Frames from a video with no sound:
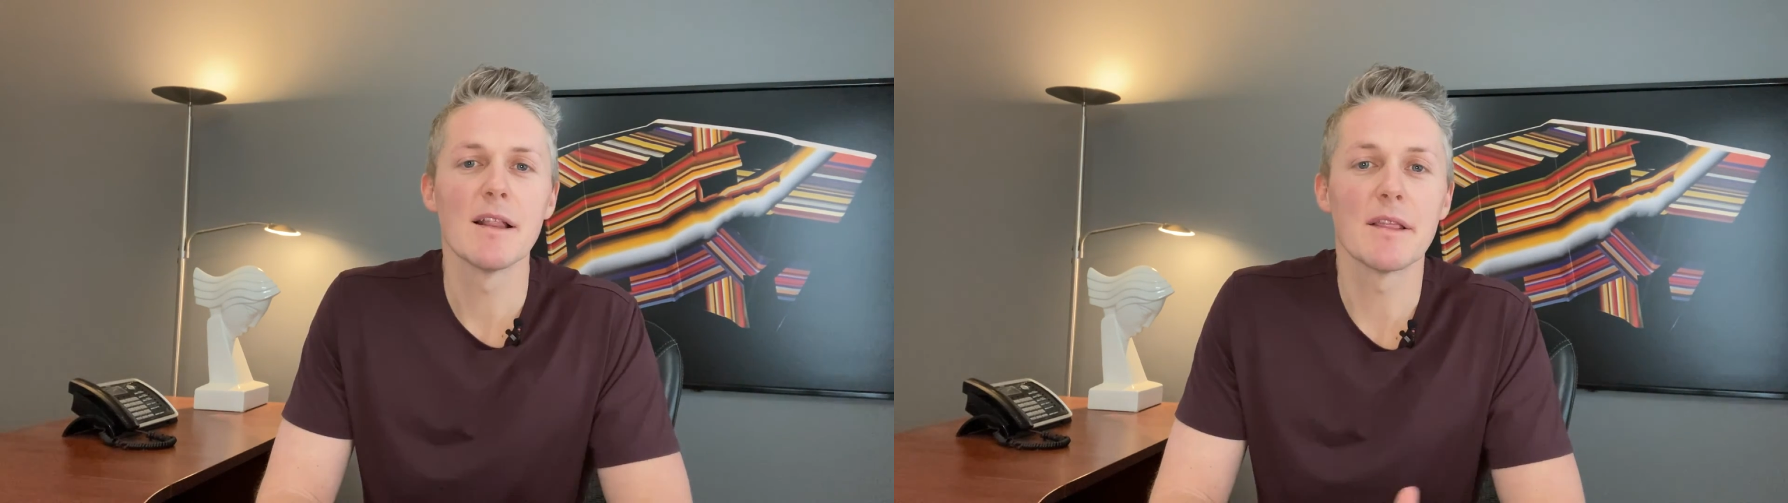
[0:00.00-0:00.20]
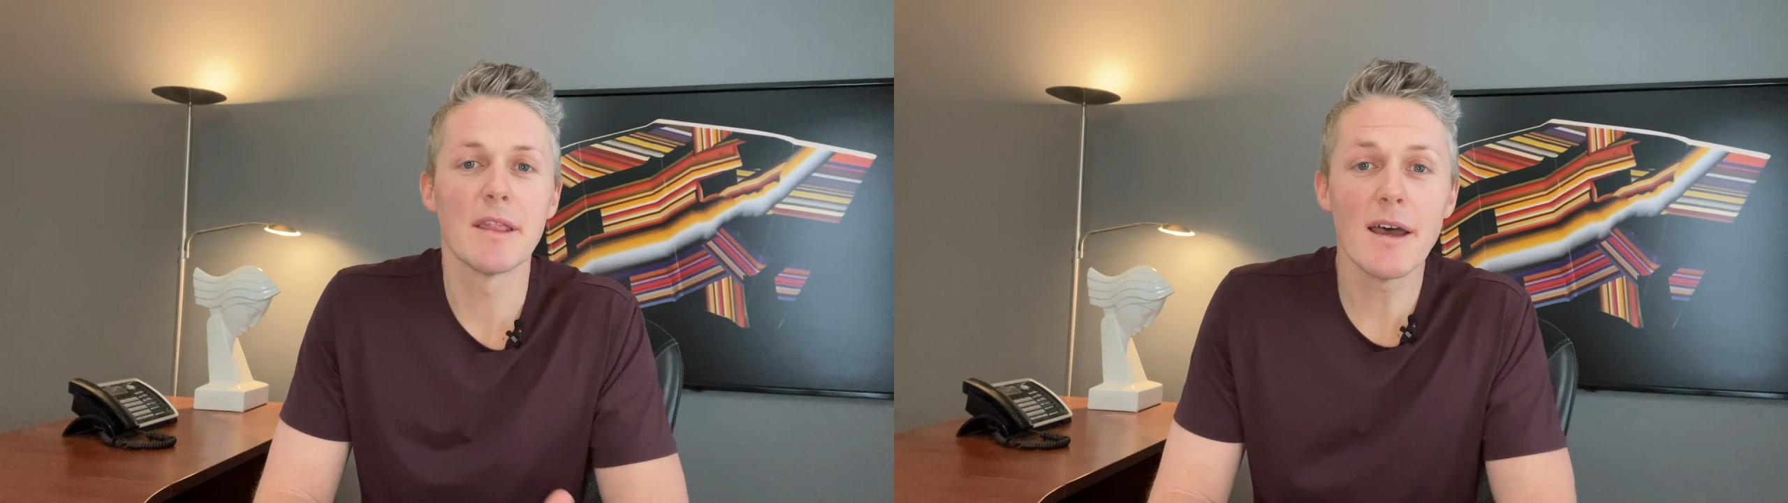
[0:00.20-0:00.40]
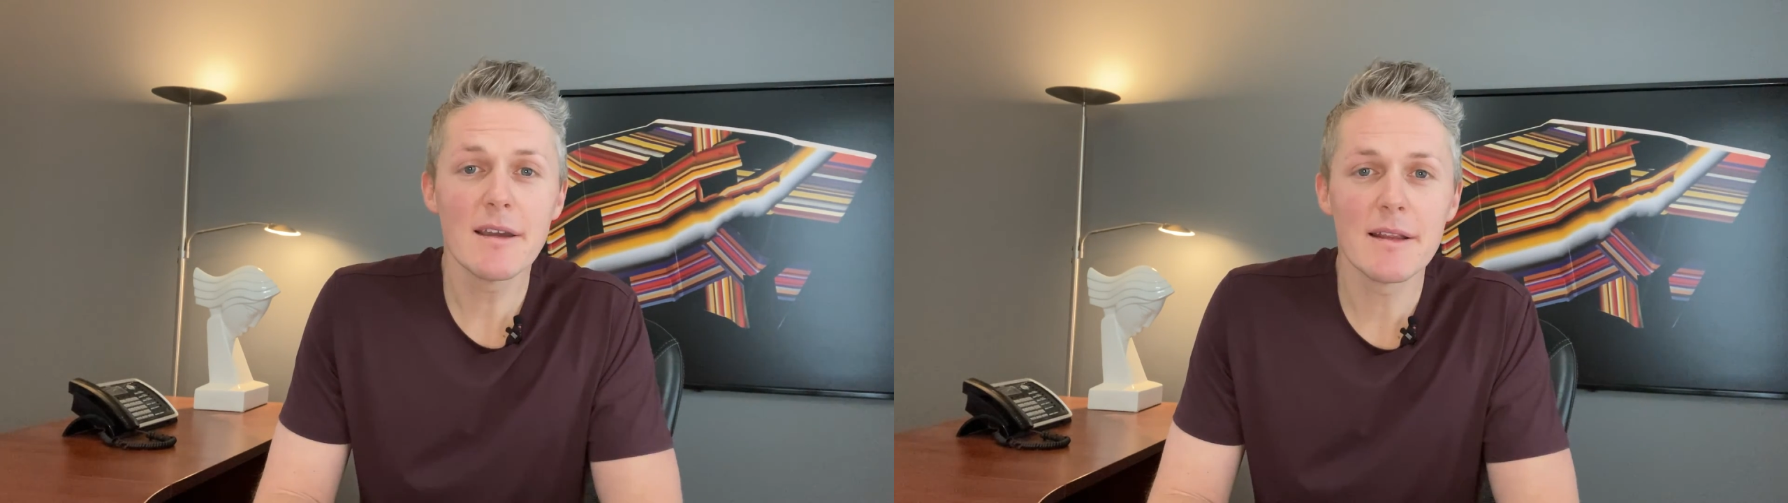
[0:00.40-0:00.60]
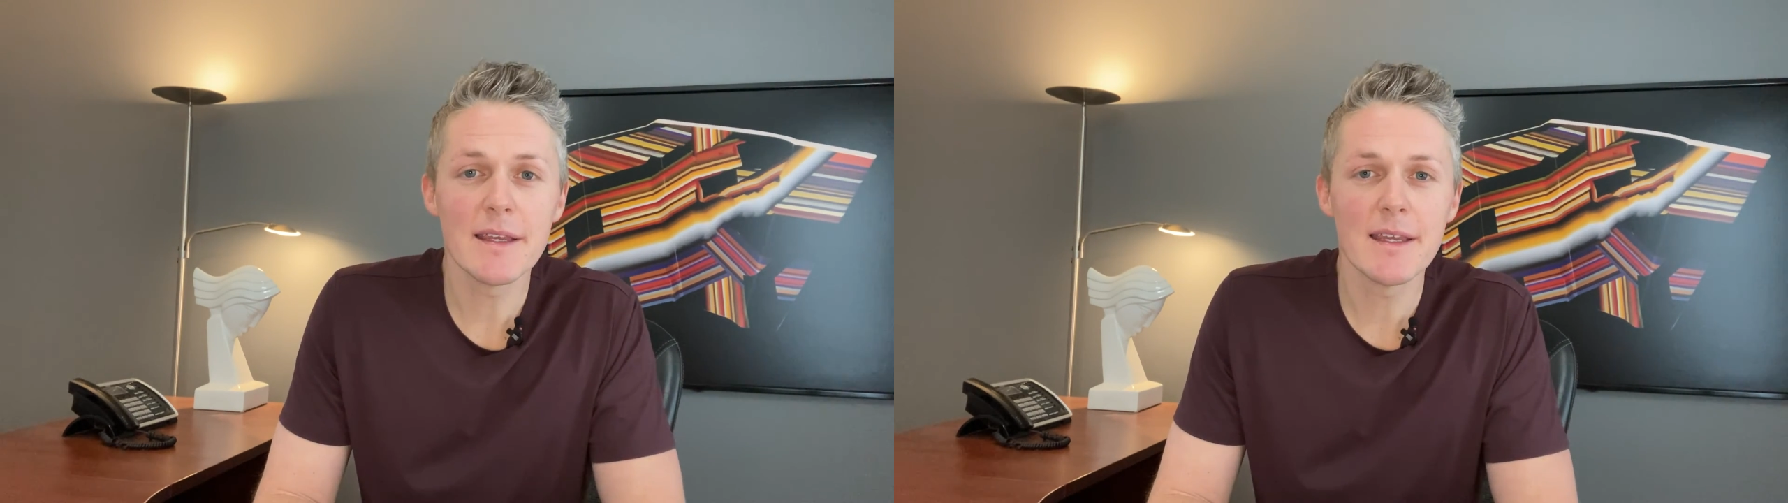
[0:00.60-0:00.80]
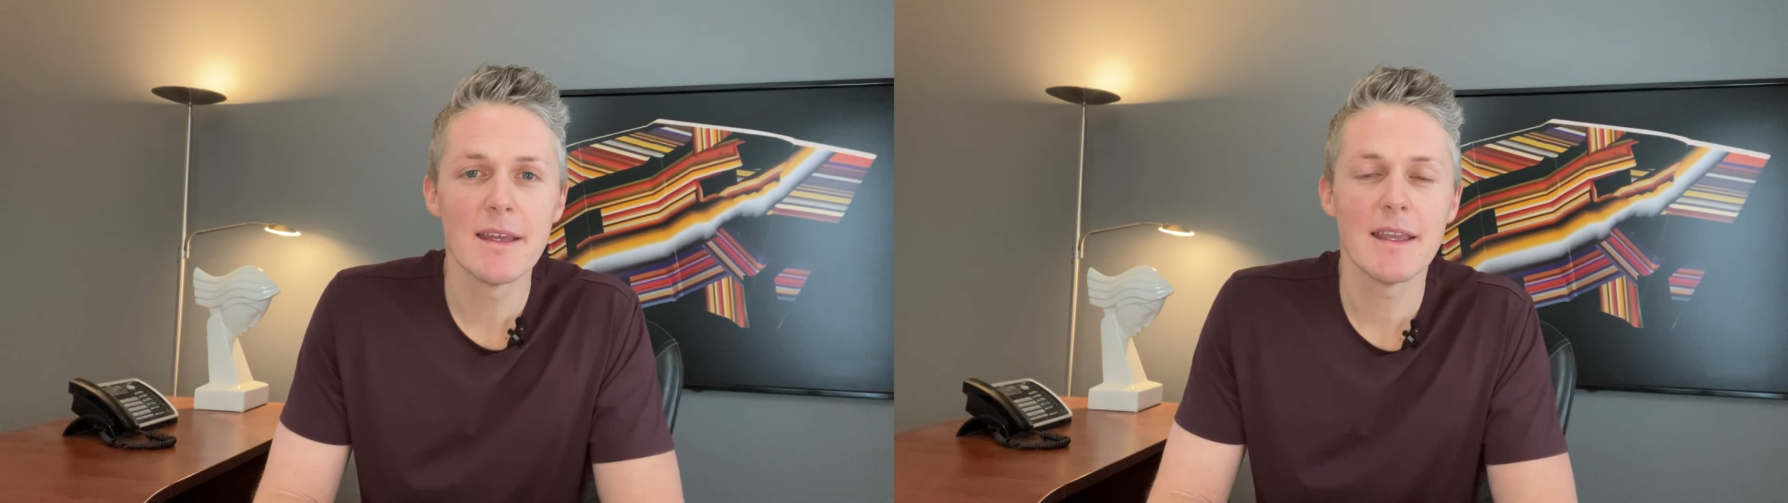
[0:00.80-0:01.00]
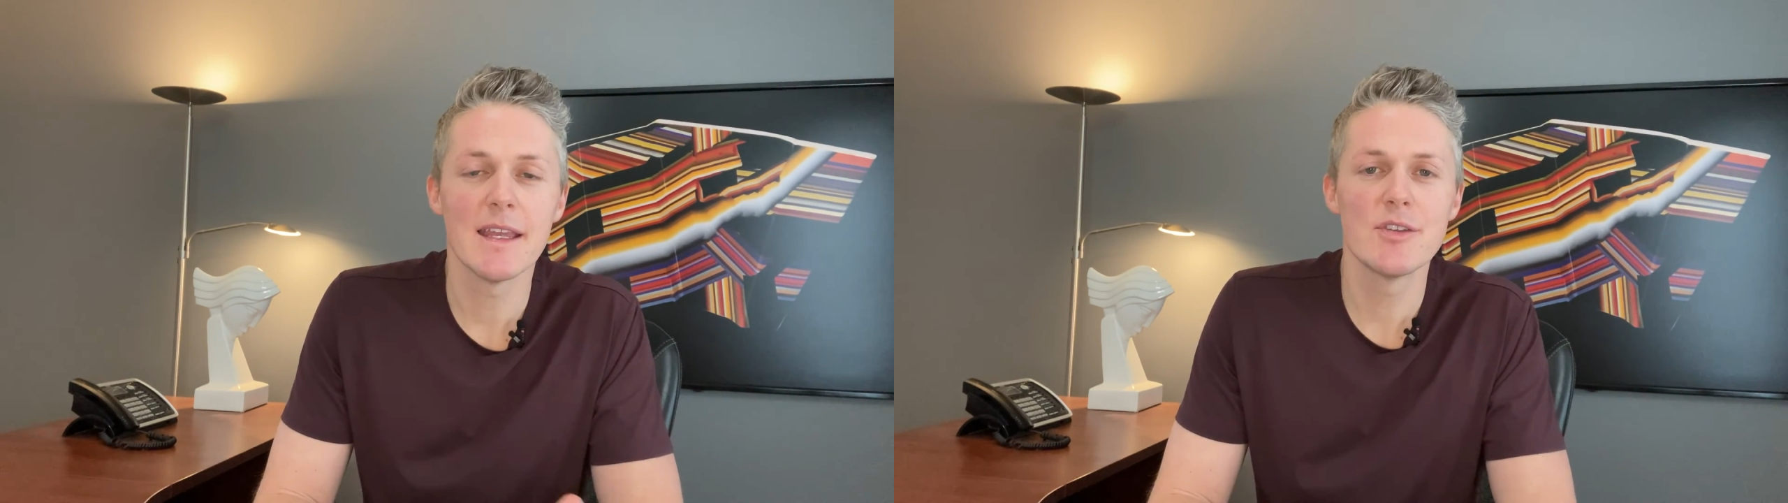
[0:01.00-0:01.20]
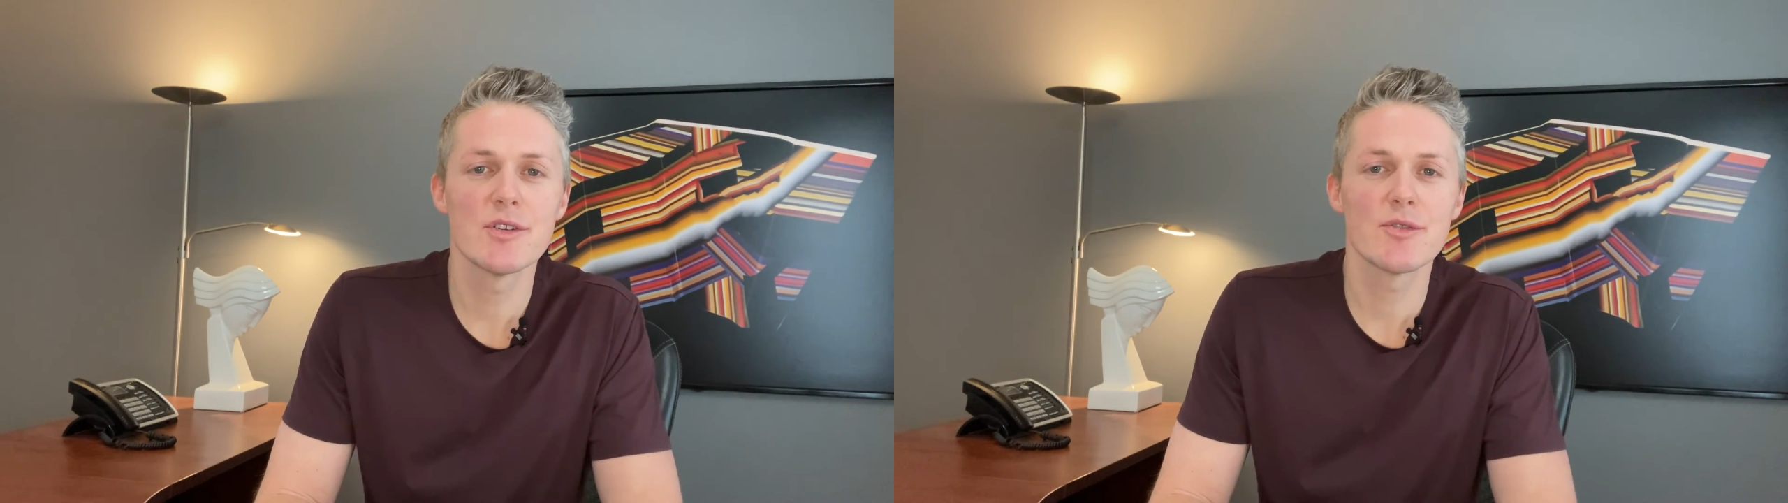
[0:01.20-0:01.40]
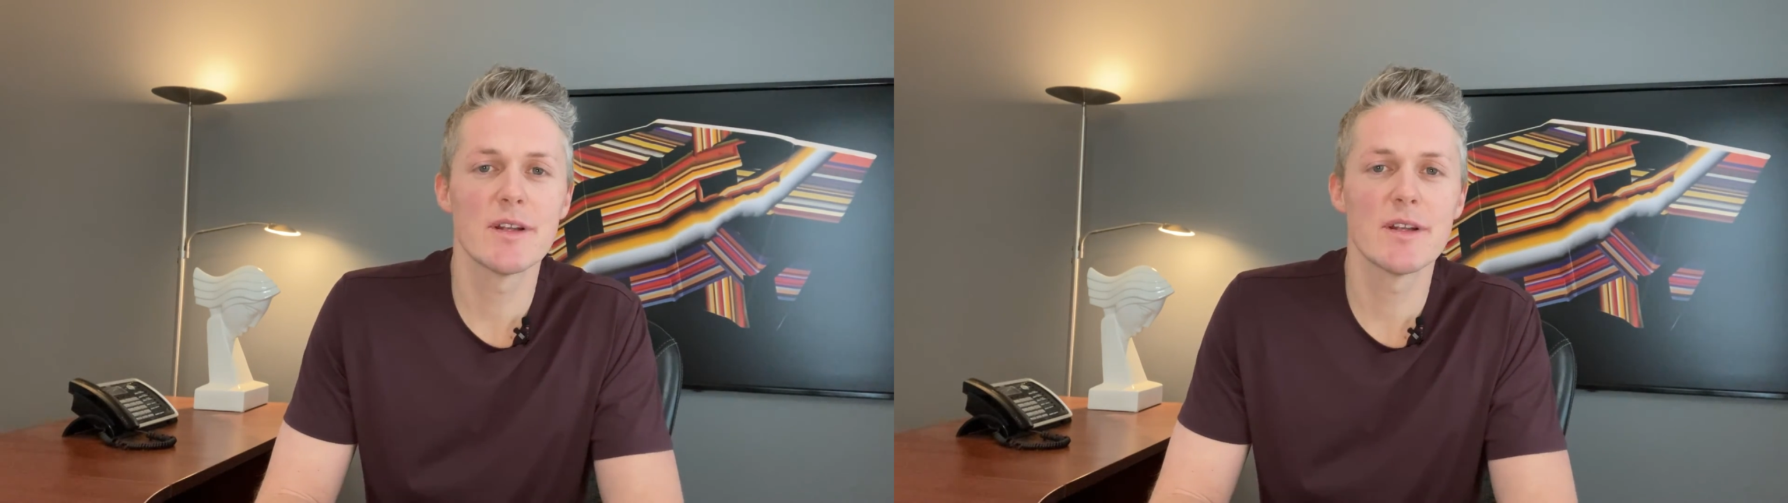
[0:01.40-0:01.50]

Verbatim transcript: Luckily, interest